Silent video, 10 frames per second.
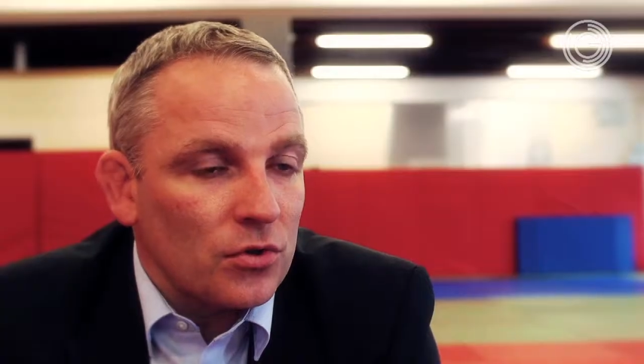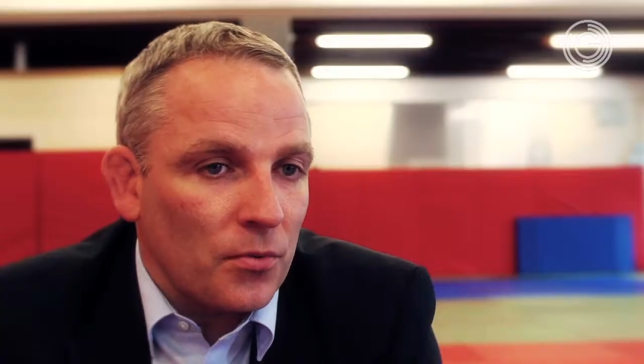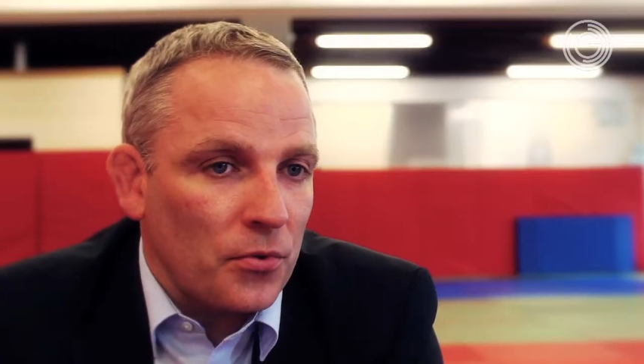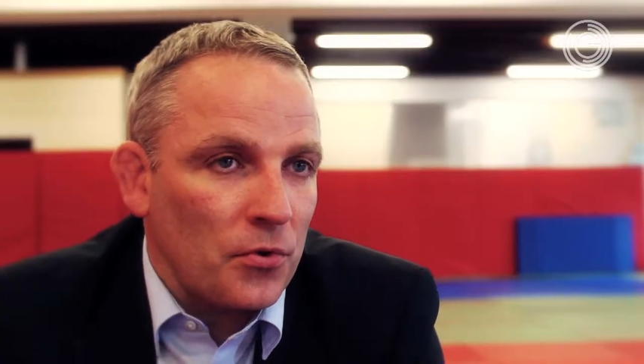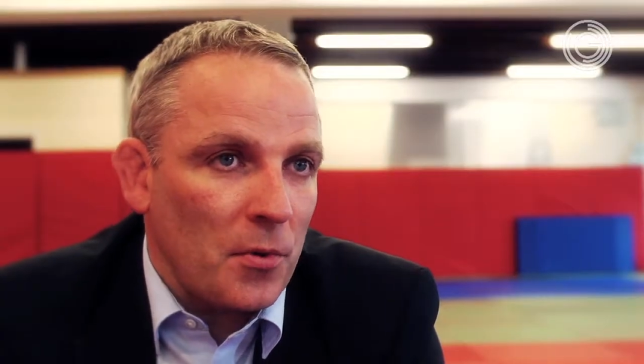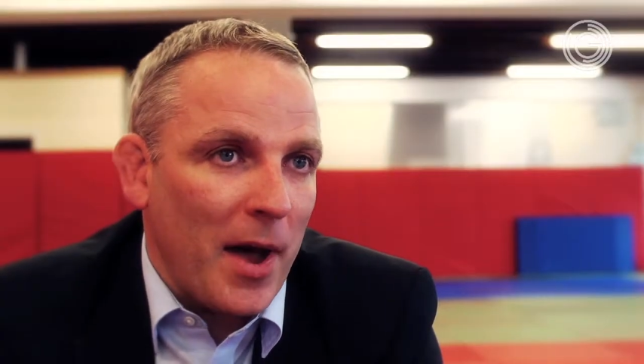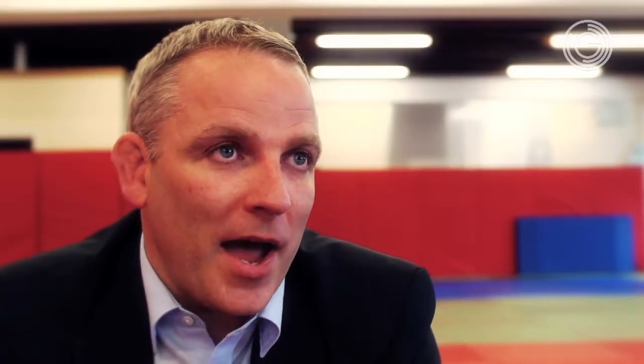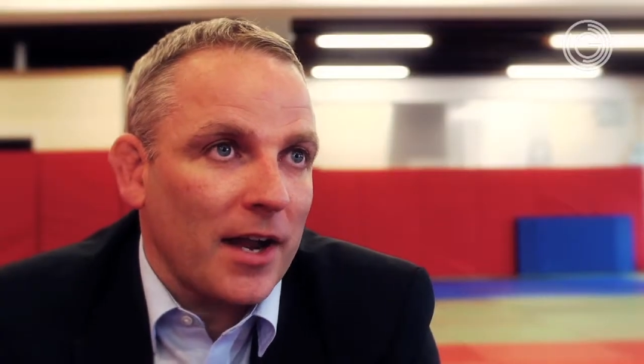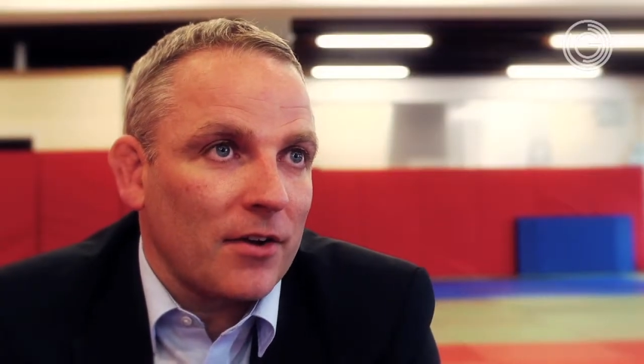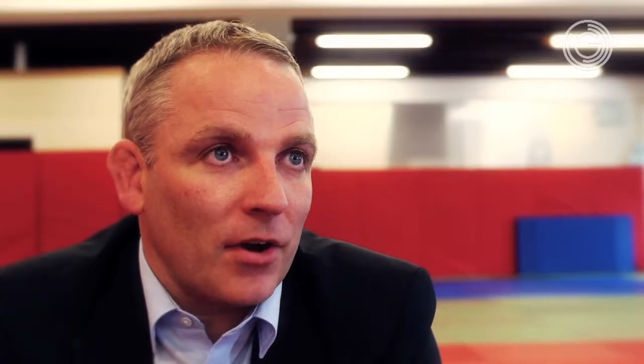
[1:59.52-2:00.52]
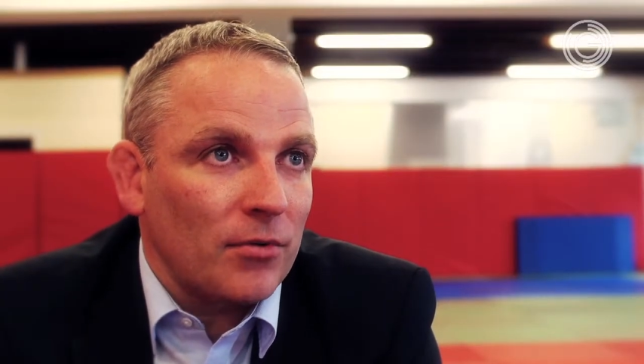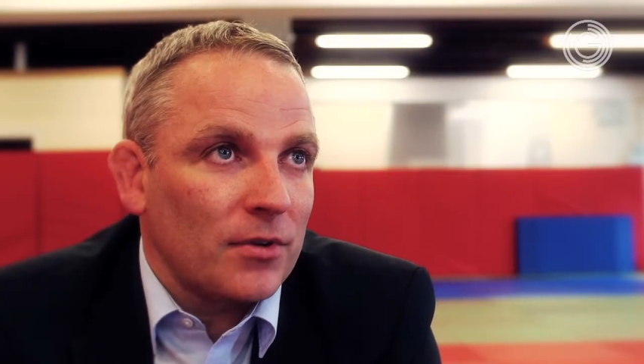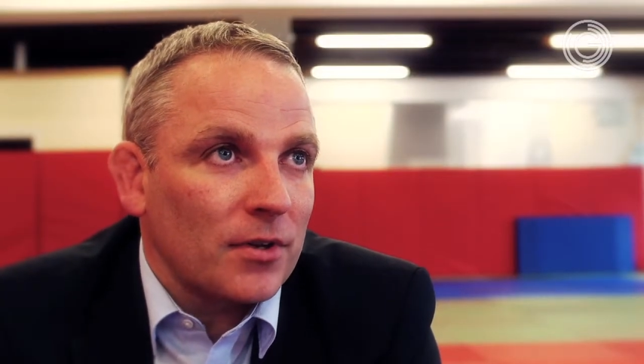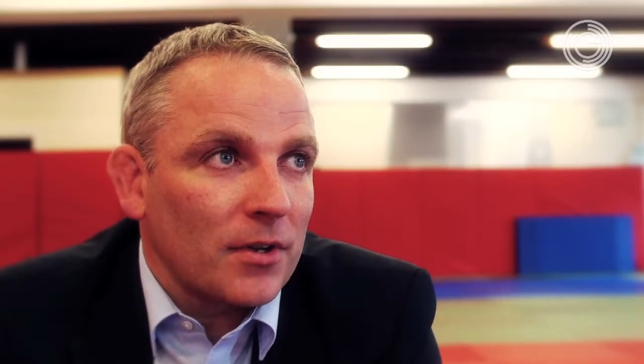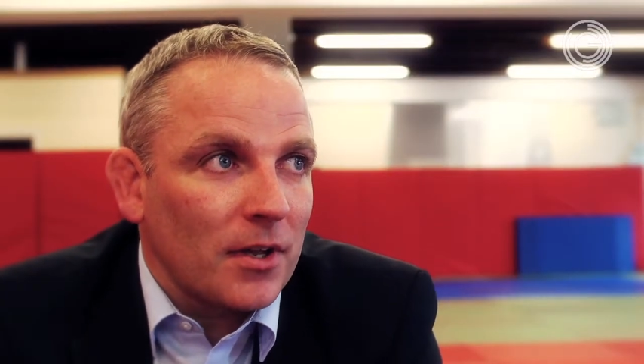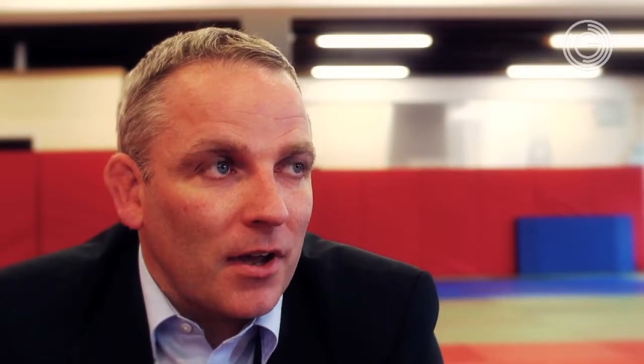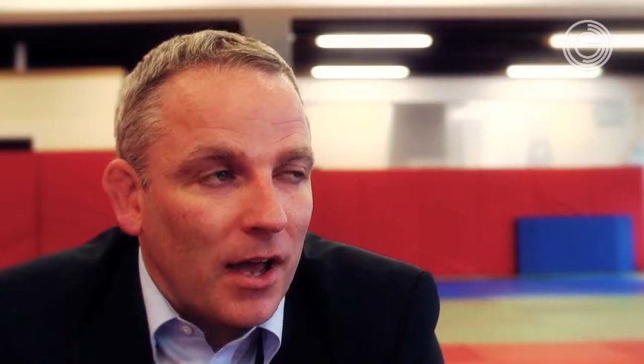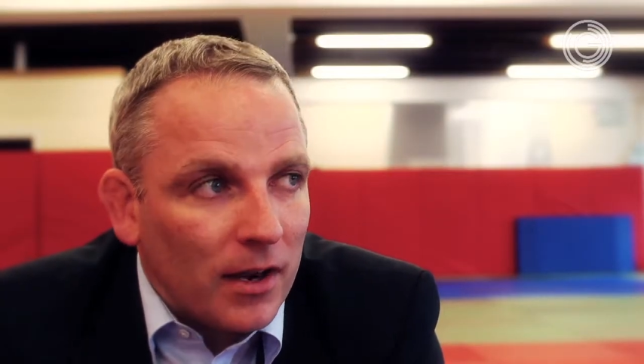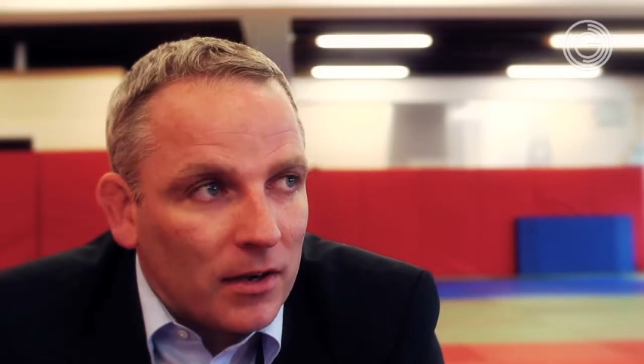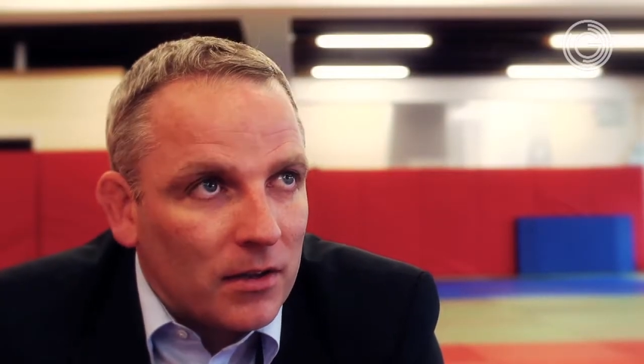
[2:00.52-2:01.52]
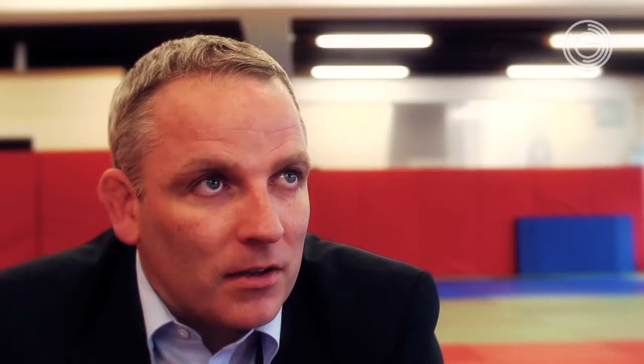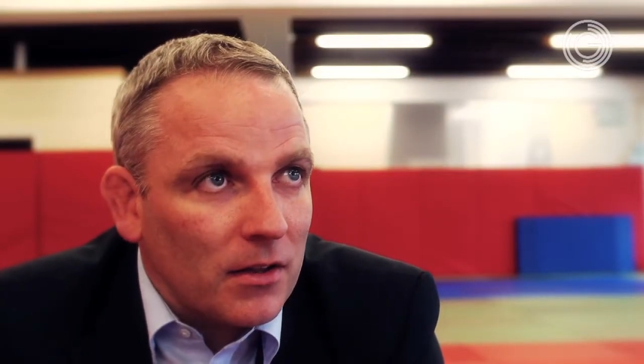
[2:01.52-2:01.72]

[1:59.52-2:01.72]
So I'm through in the background and